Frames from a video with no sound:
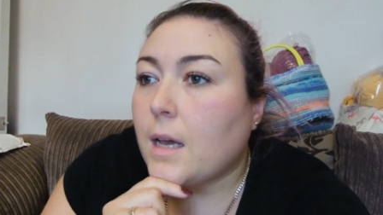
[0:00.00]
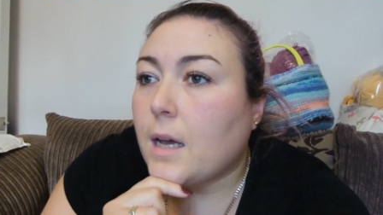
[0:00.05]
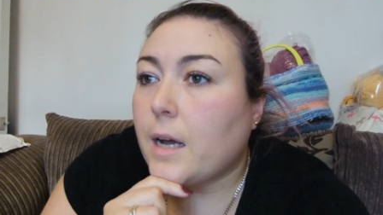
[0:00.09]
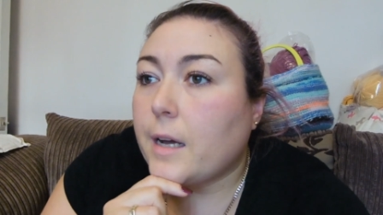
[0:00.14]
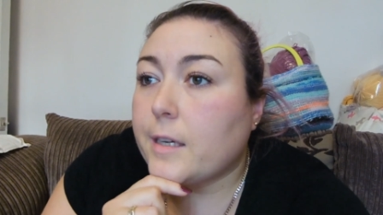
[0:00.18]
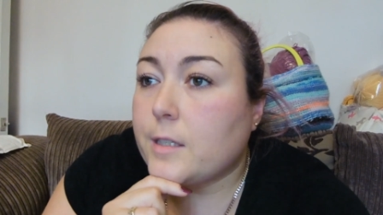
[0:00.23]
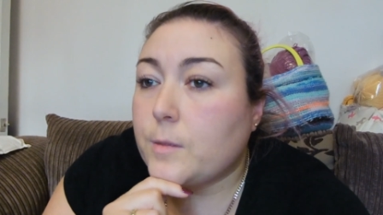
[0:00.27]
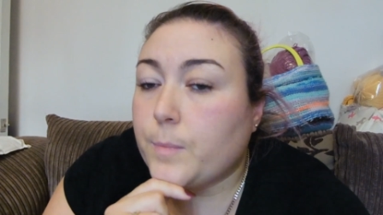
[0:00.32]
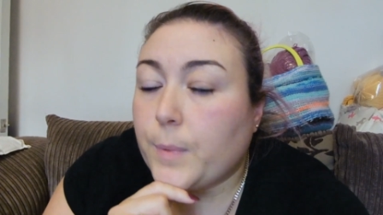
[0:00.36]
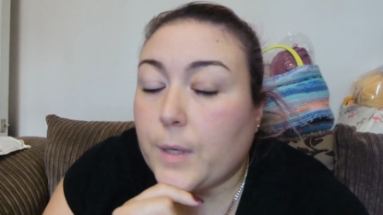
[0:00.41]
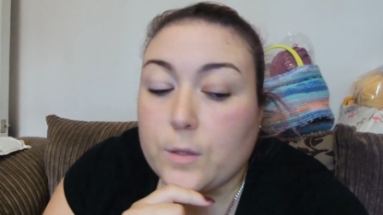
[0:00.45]

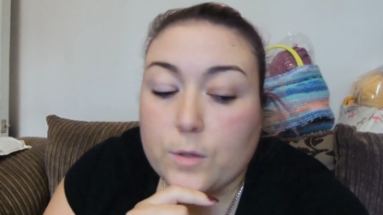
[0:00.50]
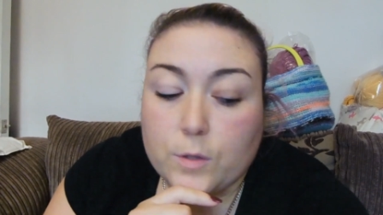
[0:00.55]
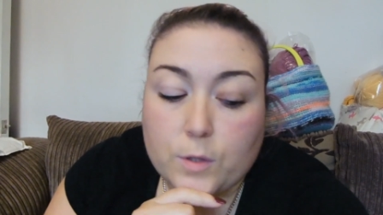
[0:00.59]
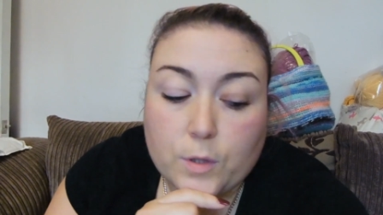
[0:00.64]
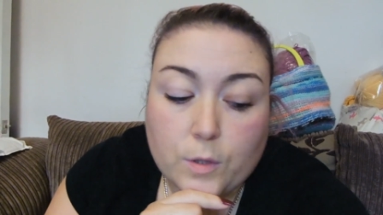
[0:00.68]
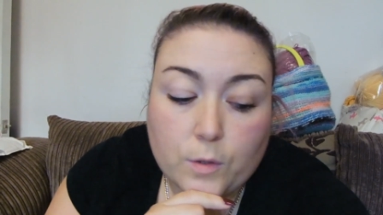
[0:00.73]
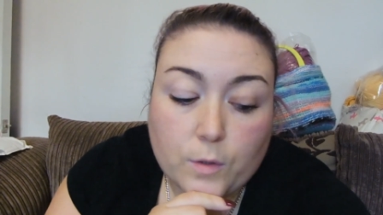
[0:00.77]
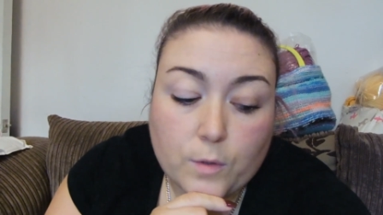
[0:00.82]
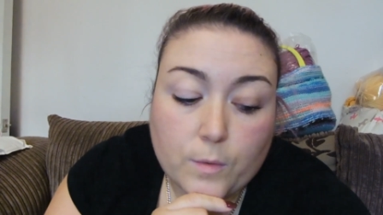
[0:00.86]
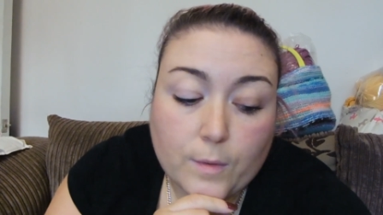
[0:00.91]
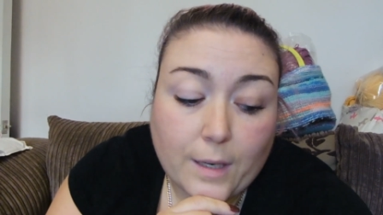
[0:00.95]
I spoke
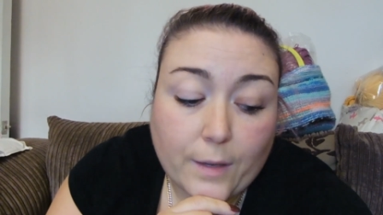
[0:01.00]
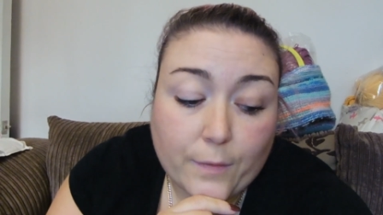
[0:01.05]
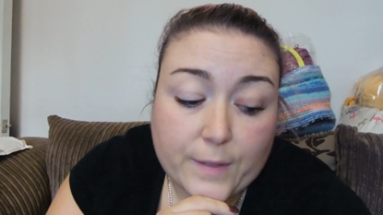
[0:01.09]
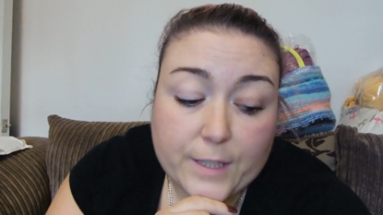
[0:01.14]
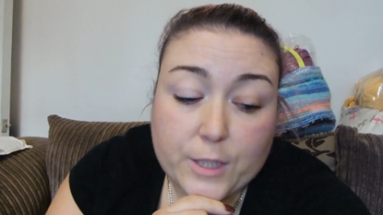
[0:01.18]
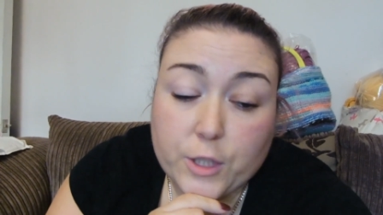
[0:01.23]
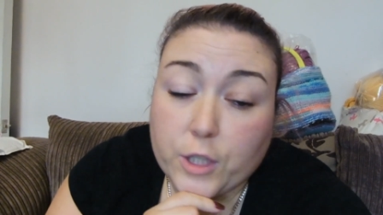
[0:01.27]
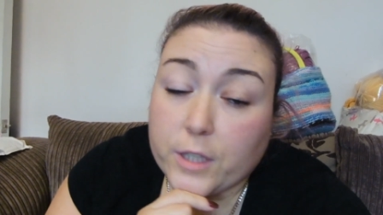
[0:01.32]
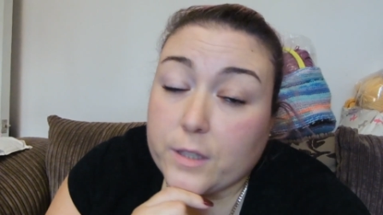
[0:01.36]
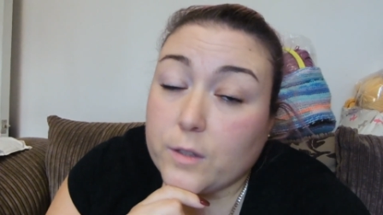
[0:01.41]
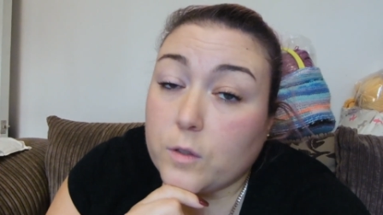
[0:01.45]
to a lovely
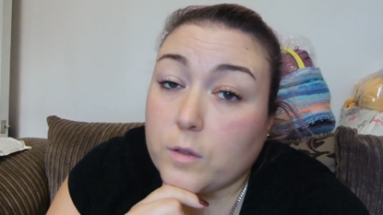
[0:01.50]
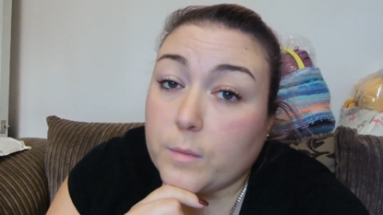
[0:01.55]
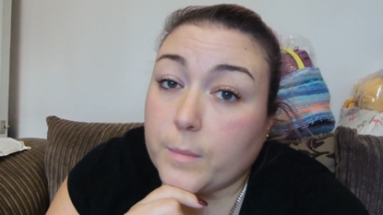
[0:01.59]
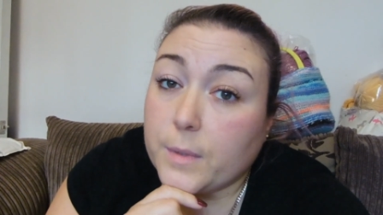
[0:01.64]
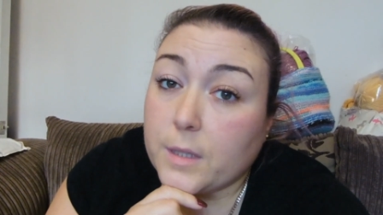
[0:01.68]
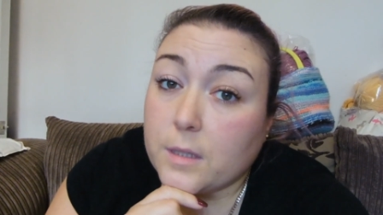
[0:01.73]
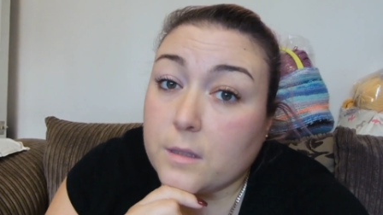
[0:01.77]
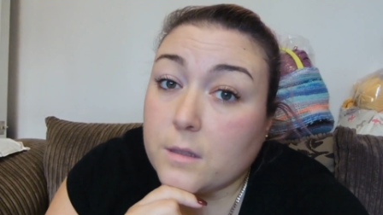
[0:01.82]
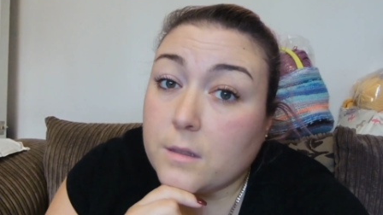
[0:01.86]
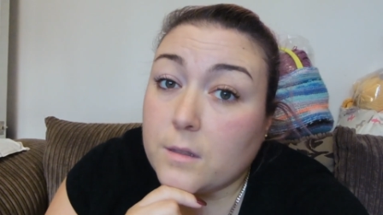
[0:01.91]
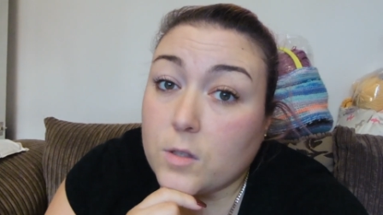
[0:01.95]

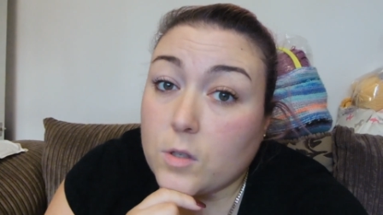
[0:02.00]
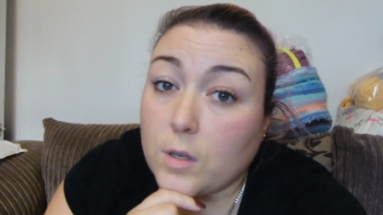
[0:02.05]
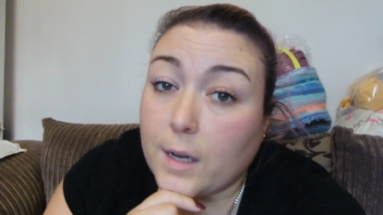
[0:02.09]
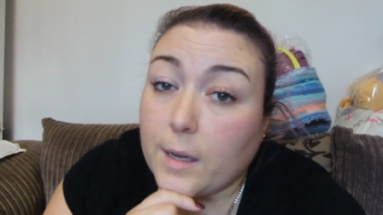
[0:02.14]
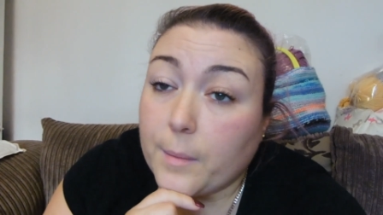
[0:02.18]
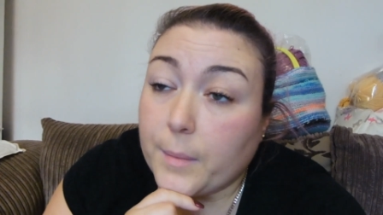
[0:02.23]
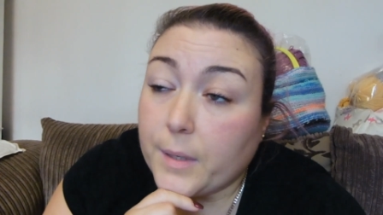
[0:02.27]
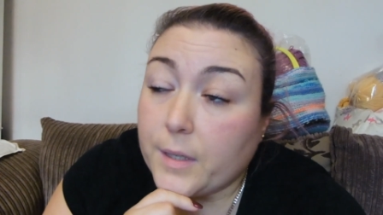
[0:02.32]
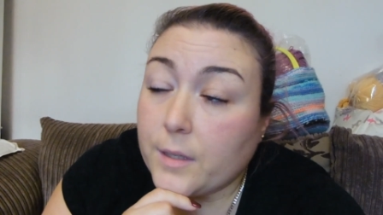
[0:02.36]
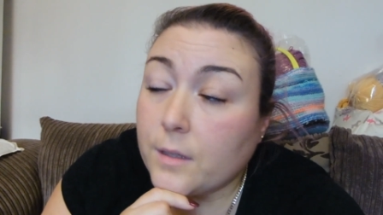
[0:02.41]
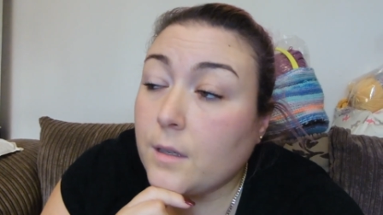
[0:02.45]
gentleman,
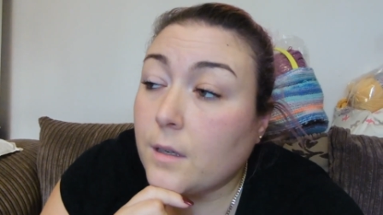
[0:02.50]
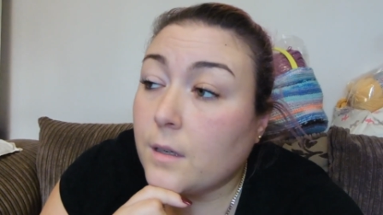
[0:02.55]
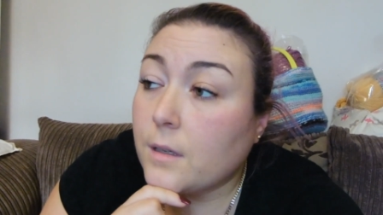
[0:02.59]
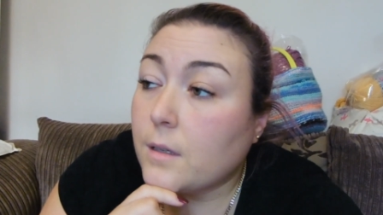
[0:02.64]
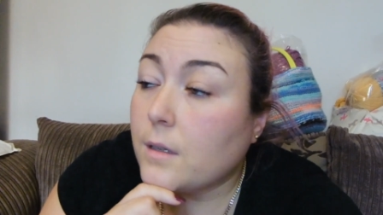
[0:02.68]
Simon,